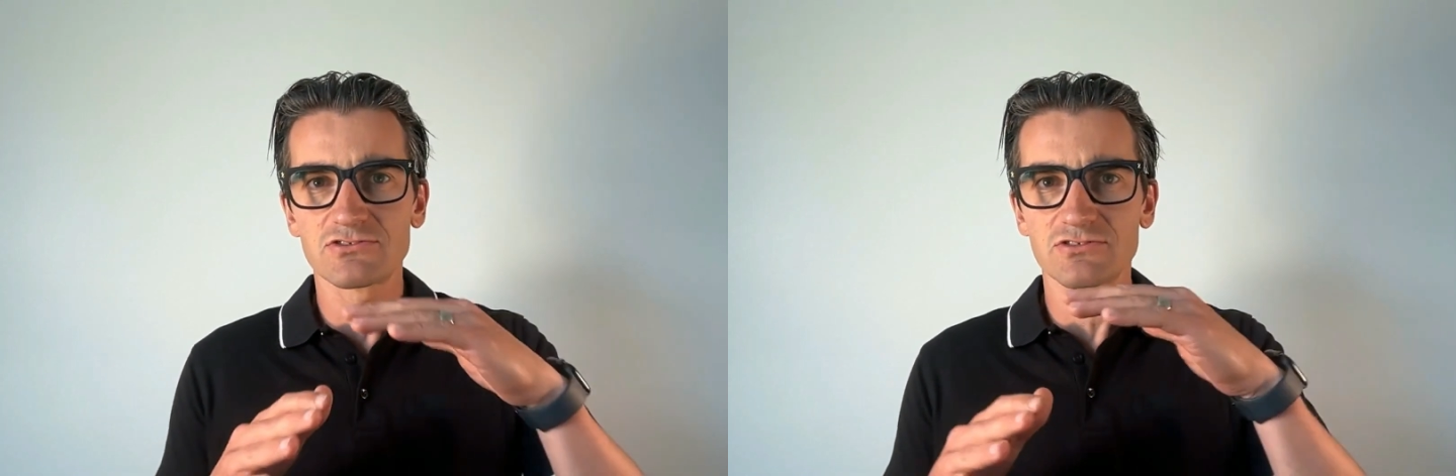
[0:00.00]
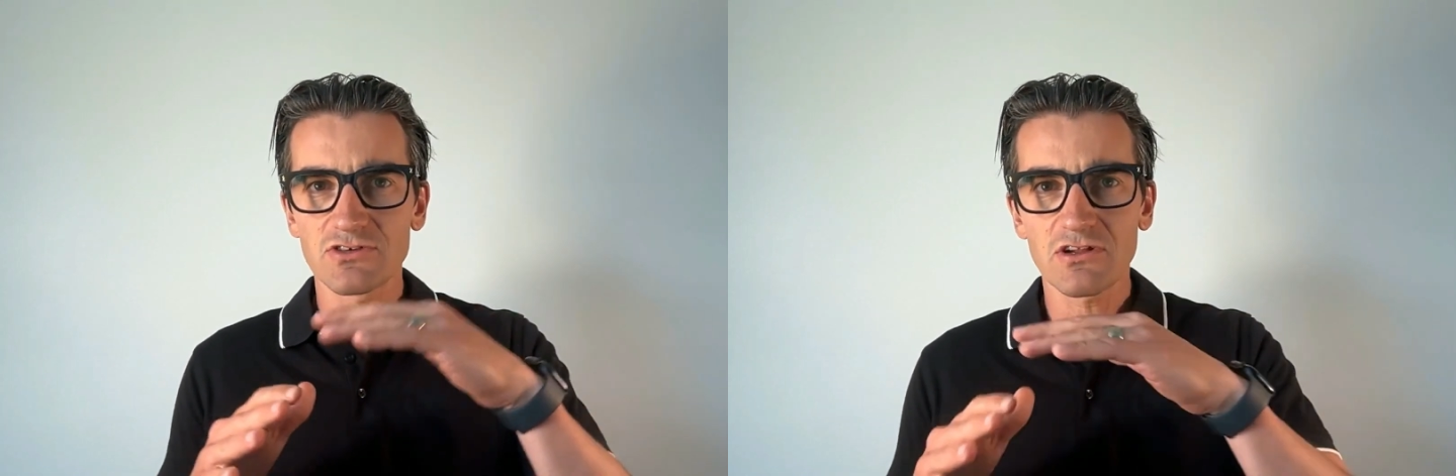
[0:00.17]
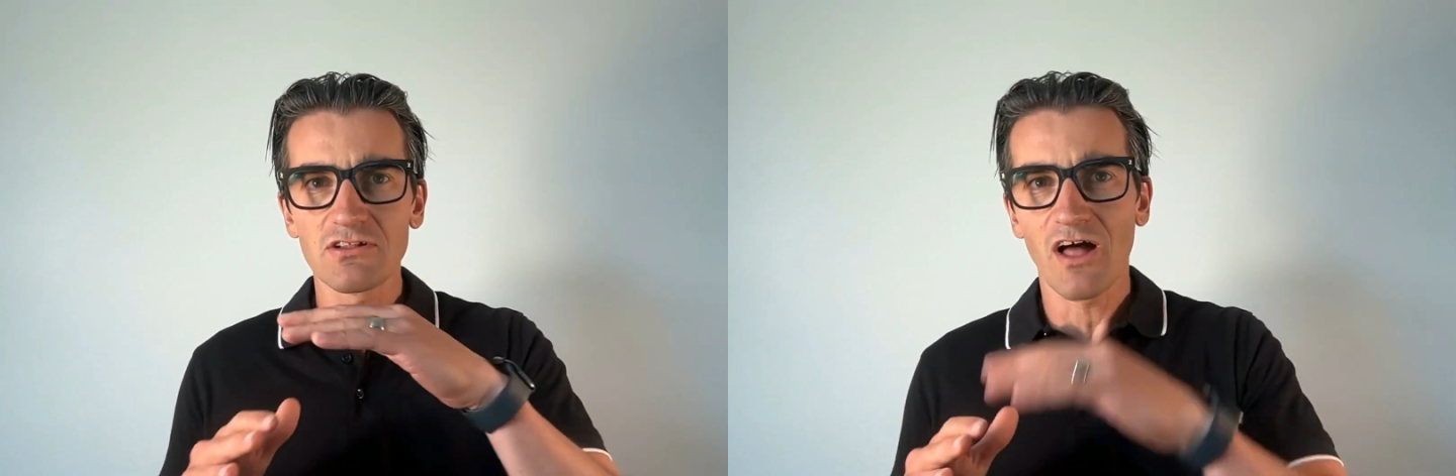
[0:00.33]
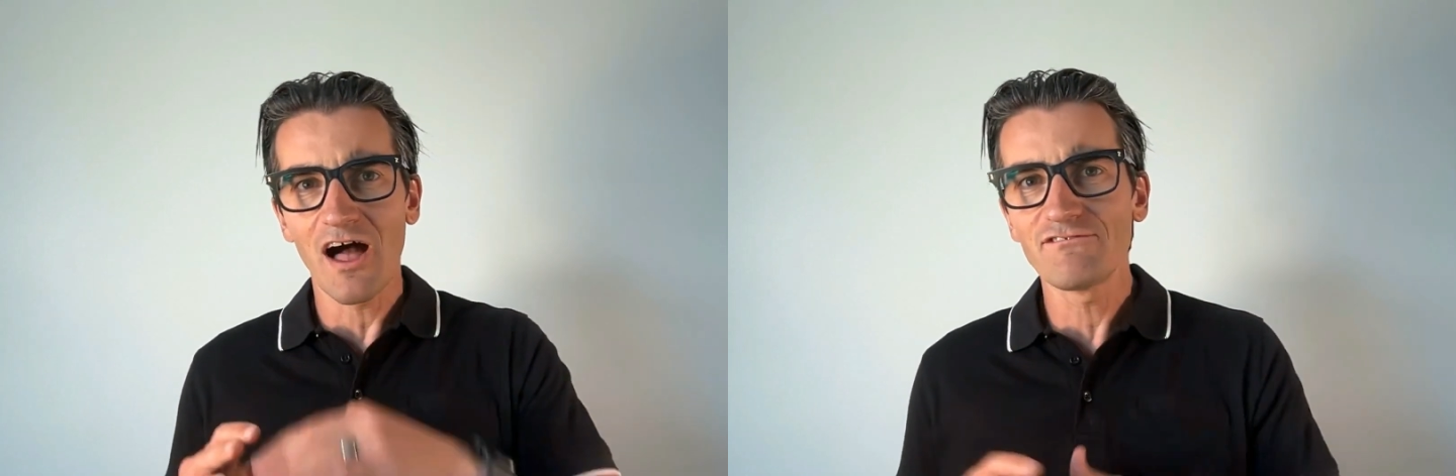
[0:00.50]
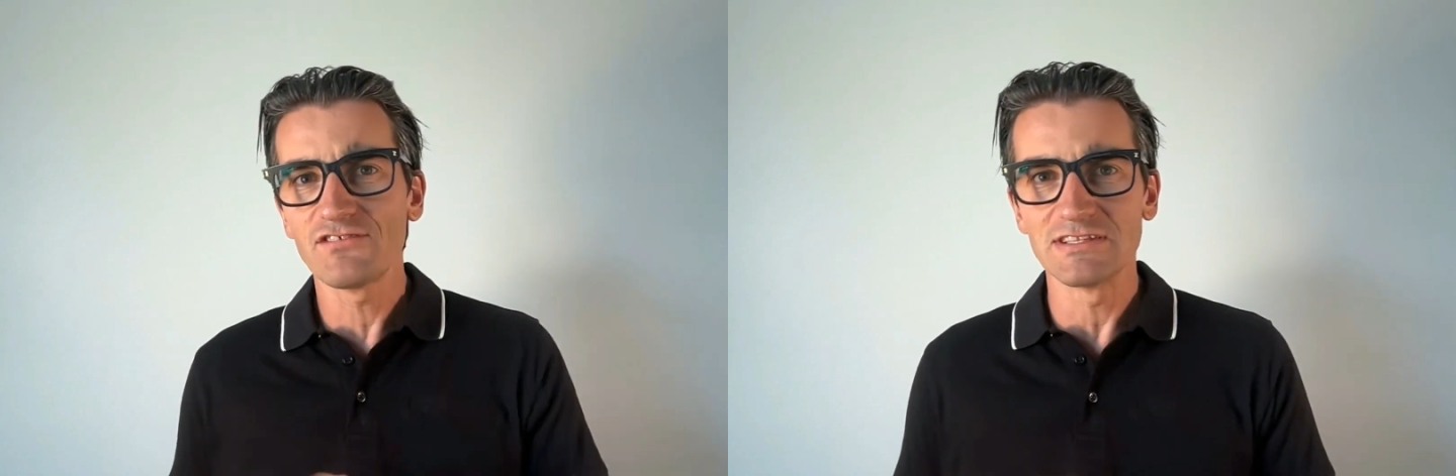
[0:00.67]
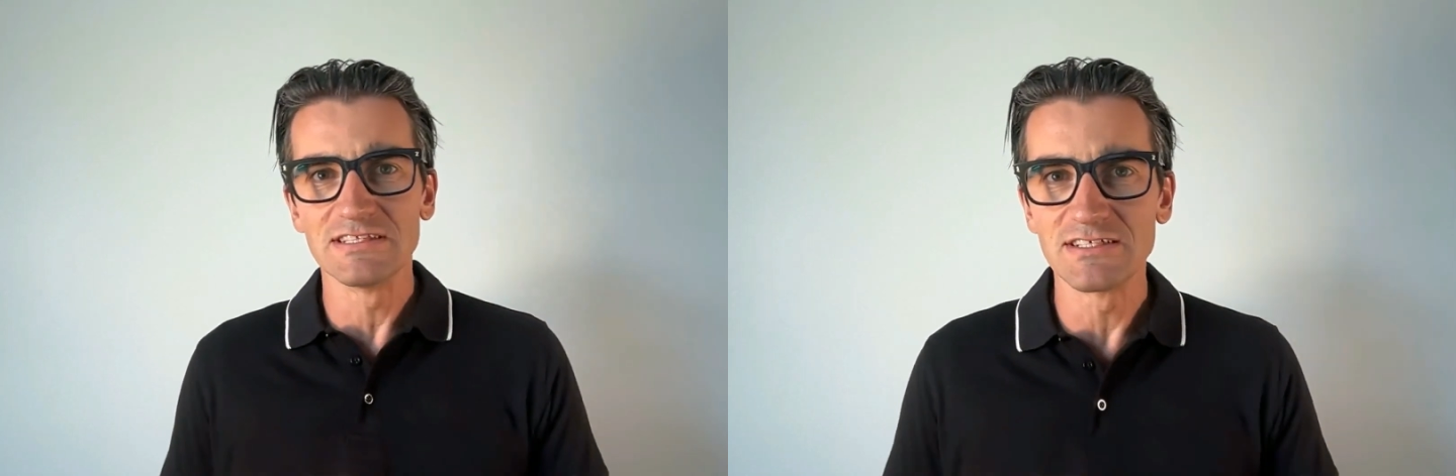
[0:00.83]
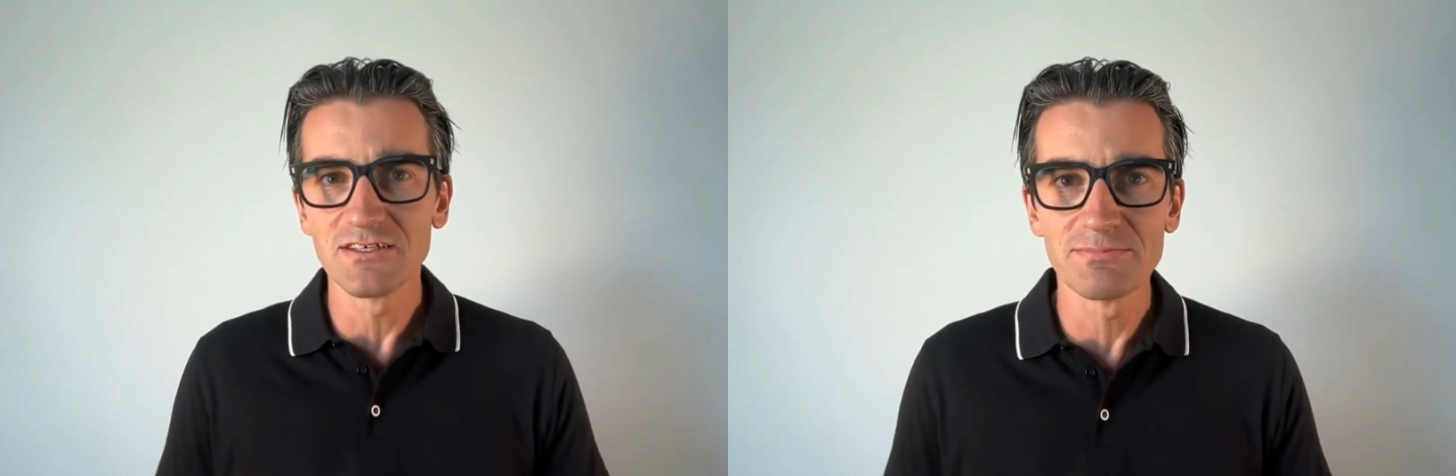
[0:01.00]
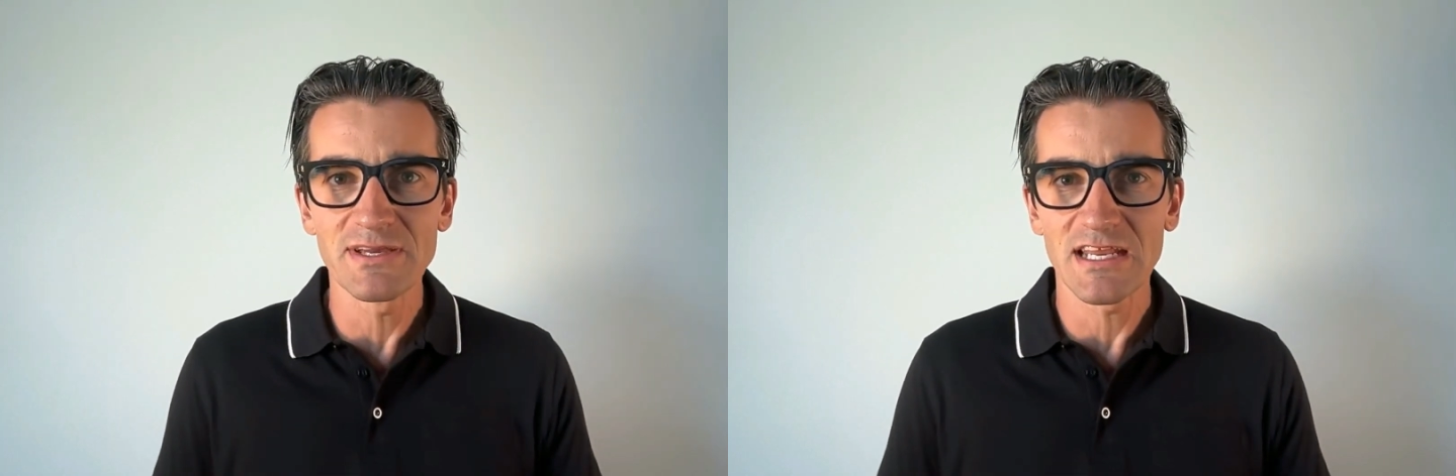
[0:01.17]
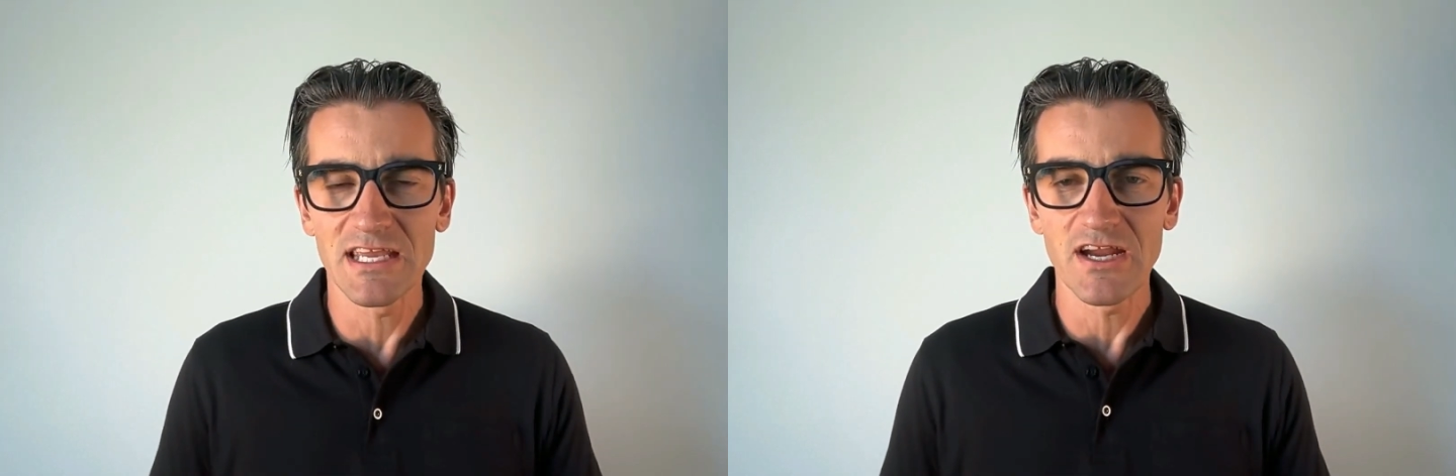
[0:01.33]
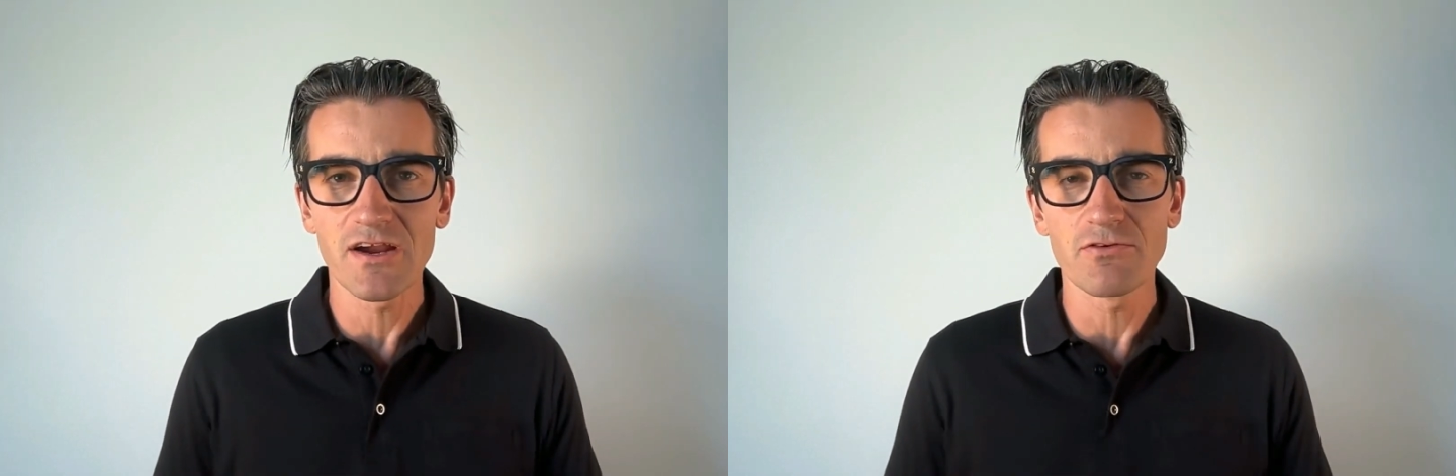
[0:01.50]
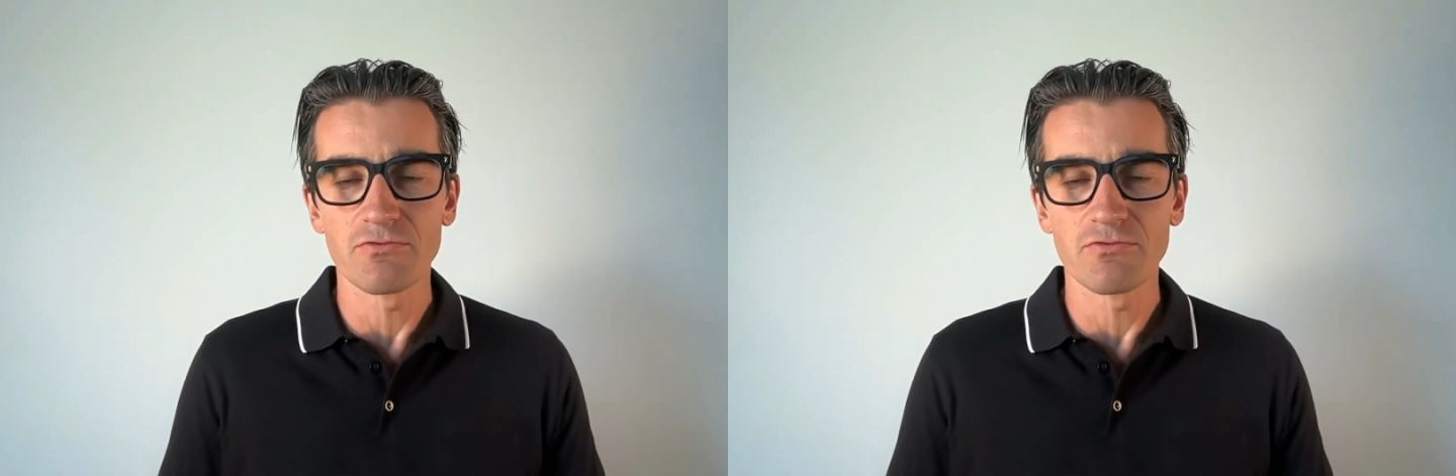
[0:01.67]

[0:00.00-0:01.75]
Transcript: trickle off a little bit here